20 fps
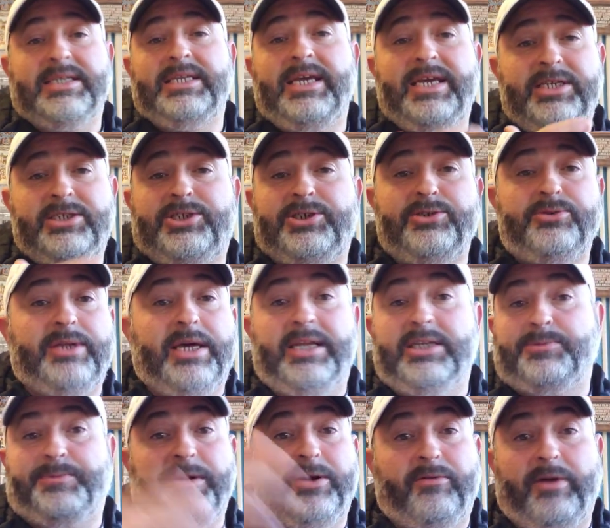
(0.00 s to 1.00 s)
an issue that
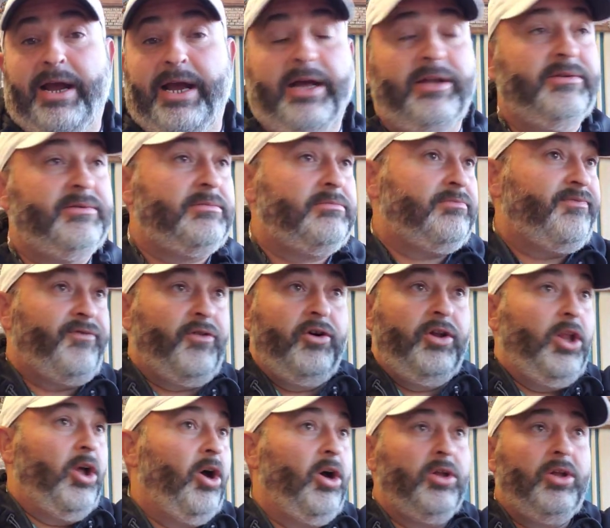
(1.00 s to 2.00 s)
has been around for
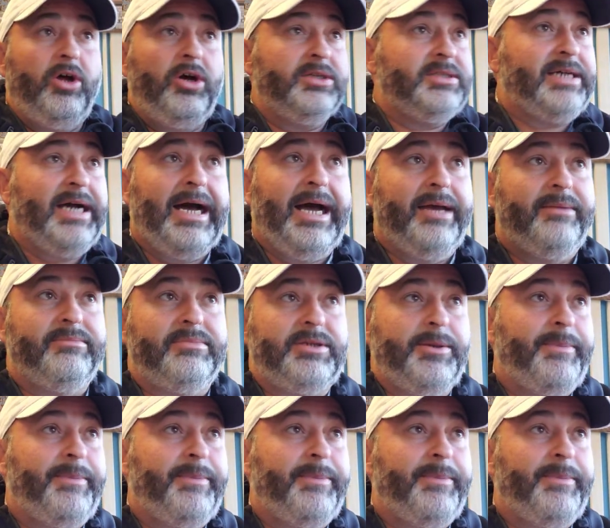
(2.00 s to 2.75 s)
a long, long time.